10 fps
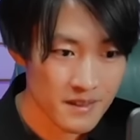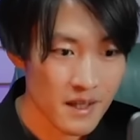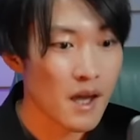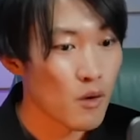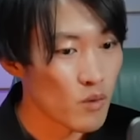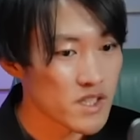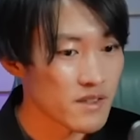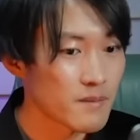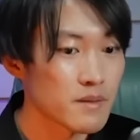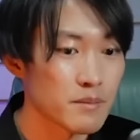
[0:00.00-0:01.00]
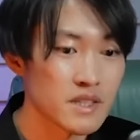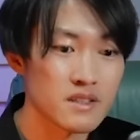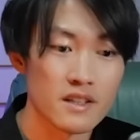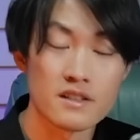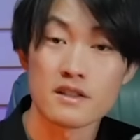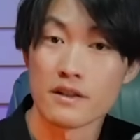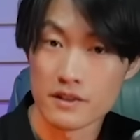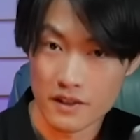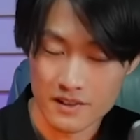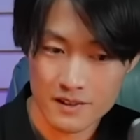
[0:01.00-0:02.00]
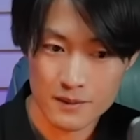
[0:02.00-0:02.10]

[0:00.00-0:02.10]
which never missed its target.